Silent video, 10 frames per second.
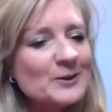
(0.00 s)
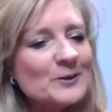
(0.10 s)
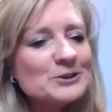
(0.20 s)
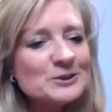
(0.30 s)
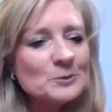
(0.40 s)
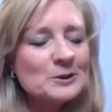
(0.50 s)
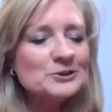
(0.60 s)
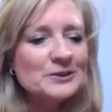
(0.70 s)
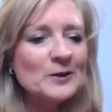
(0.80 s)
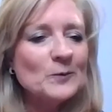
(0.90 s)
So I was just
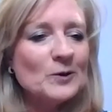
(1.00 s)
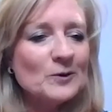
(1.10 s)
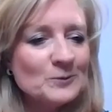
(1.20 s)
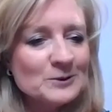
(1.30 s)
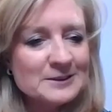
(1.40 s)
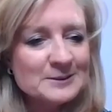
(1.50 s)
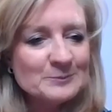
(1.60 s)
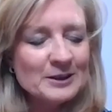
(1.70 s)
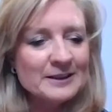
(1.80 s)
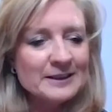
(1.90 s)
wondering what was
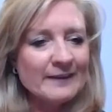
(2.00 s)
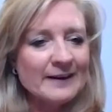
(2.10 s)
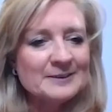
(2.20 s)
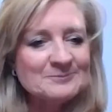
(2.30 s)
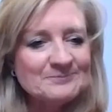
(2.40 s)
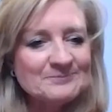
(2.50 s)
behind that.